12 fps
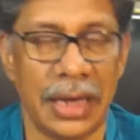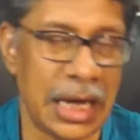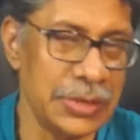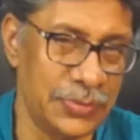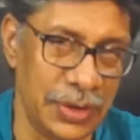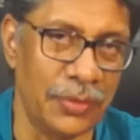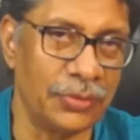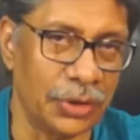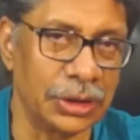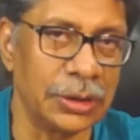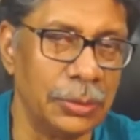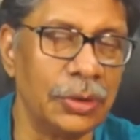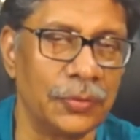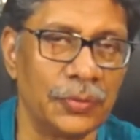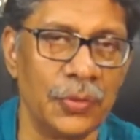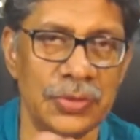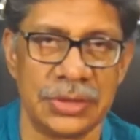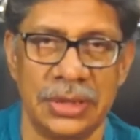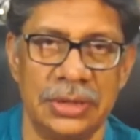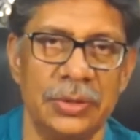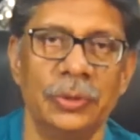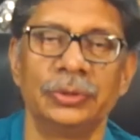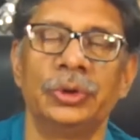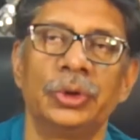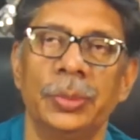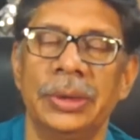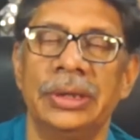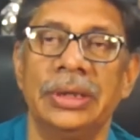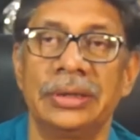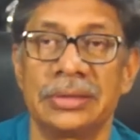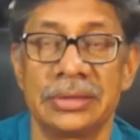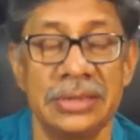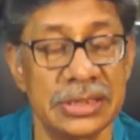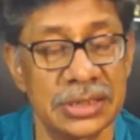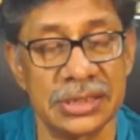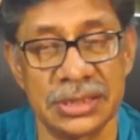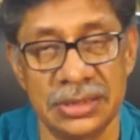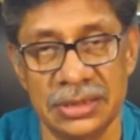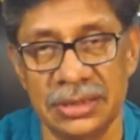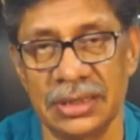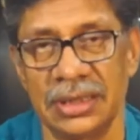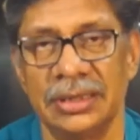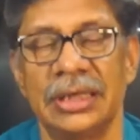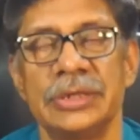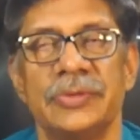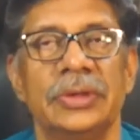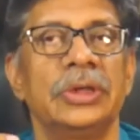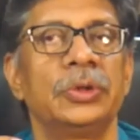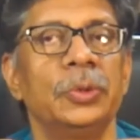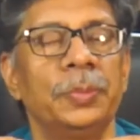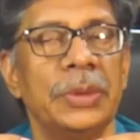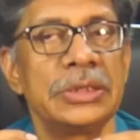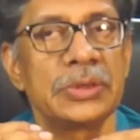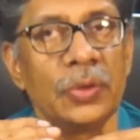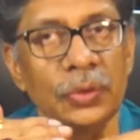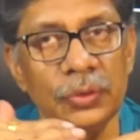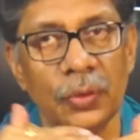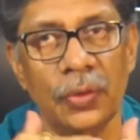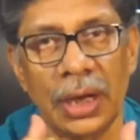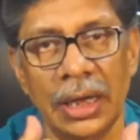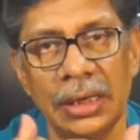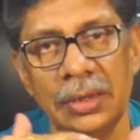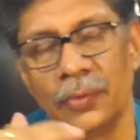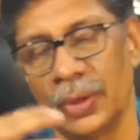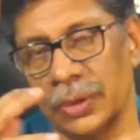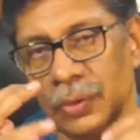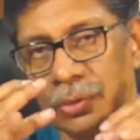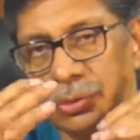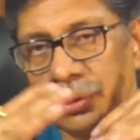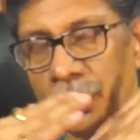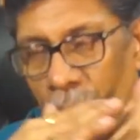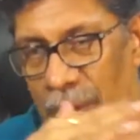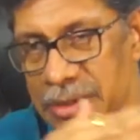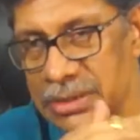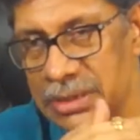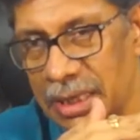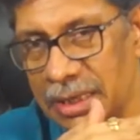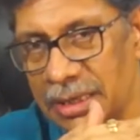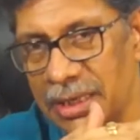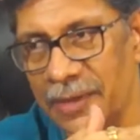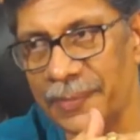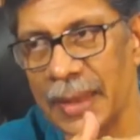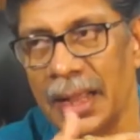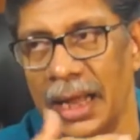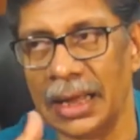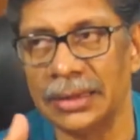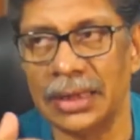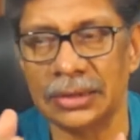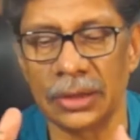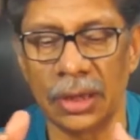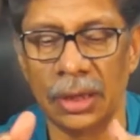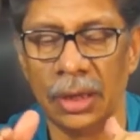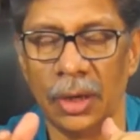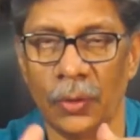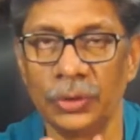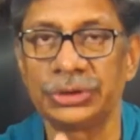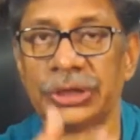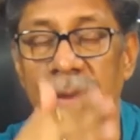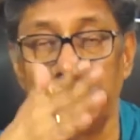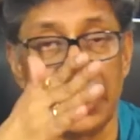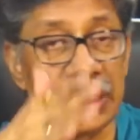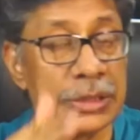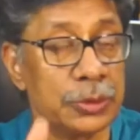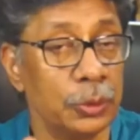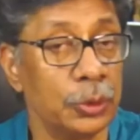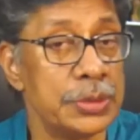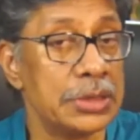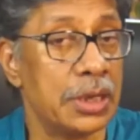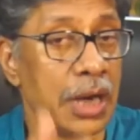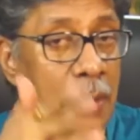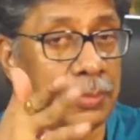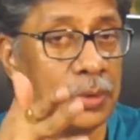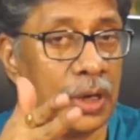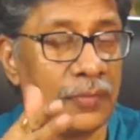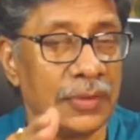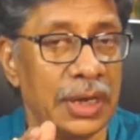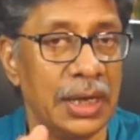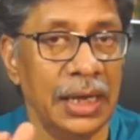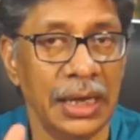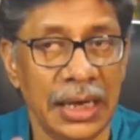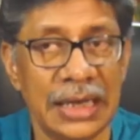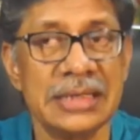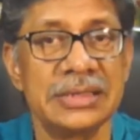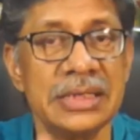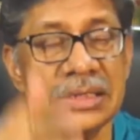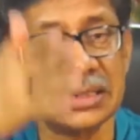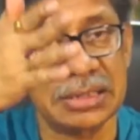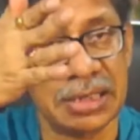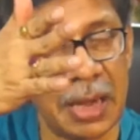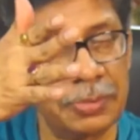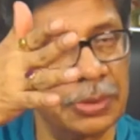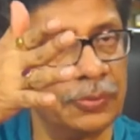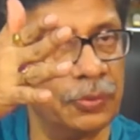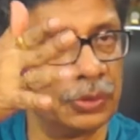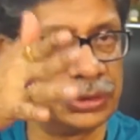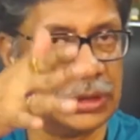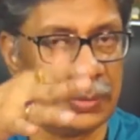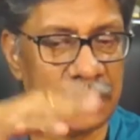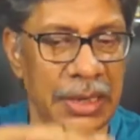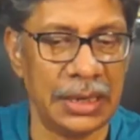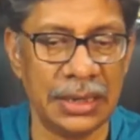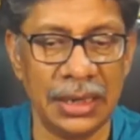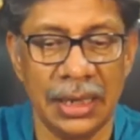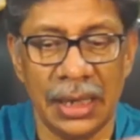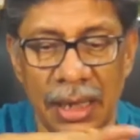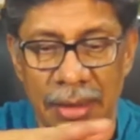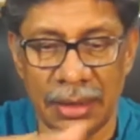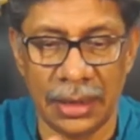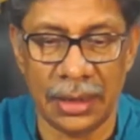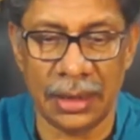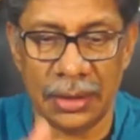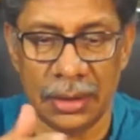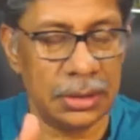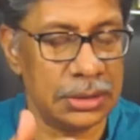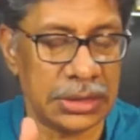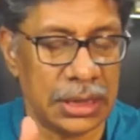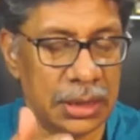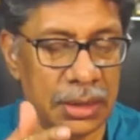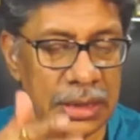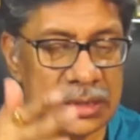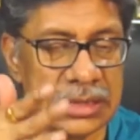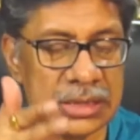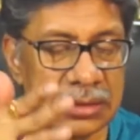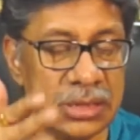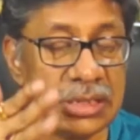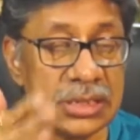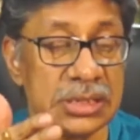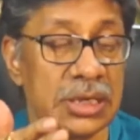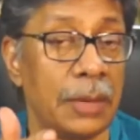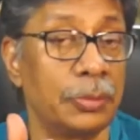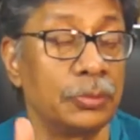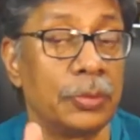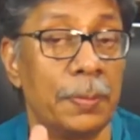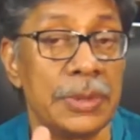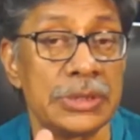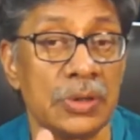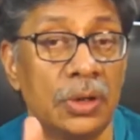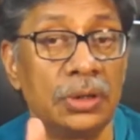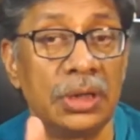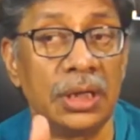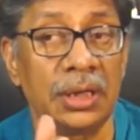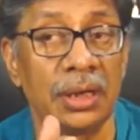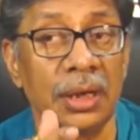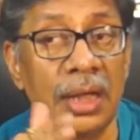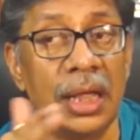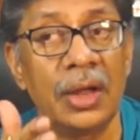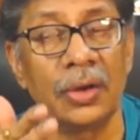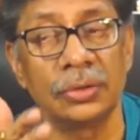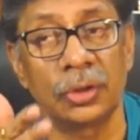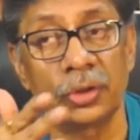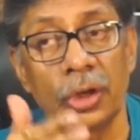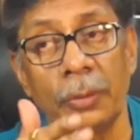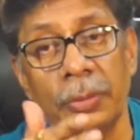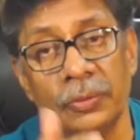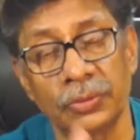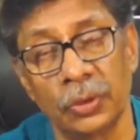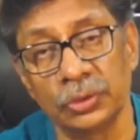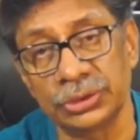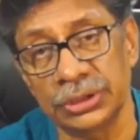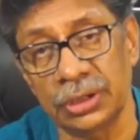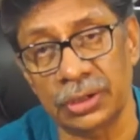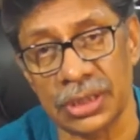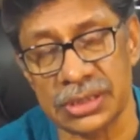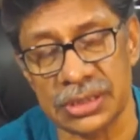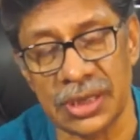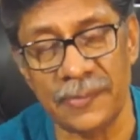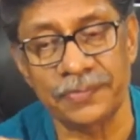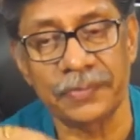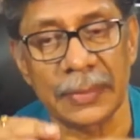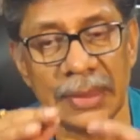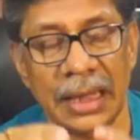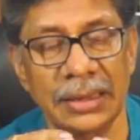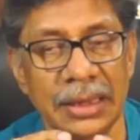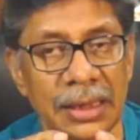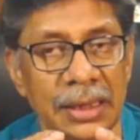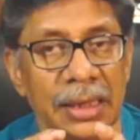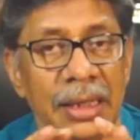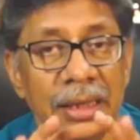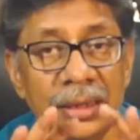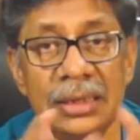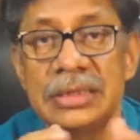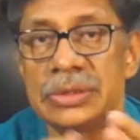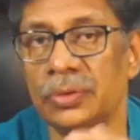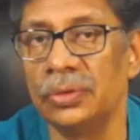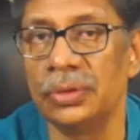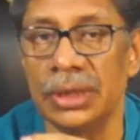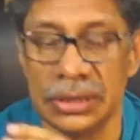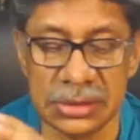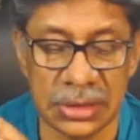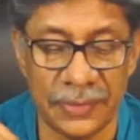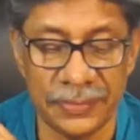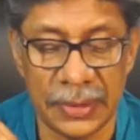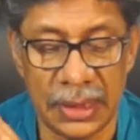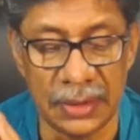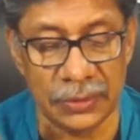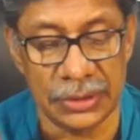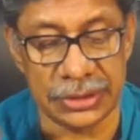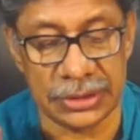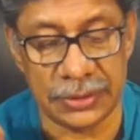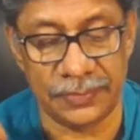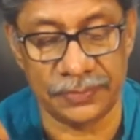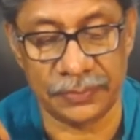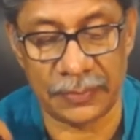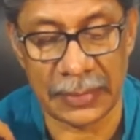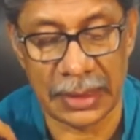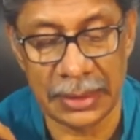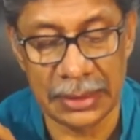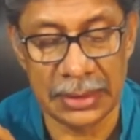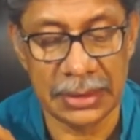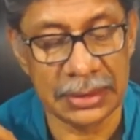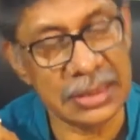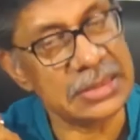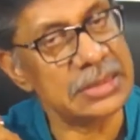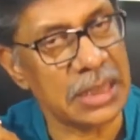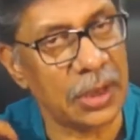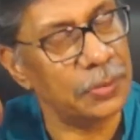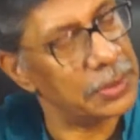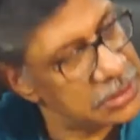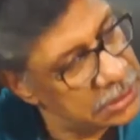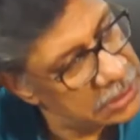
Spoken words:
as we have talked about, of course it goes on to be discussed in detail. That is when the two plates going to collide, one goes on to go inside and that the oceanic plate is going to be scrapped off. It is this scrapped of oceanic plate, it is this scrap of the basaltic layer on the top of the oceanic crust that leads to its evolution. This is how much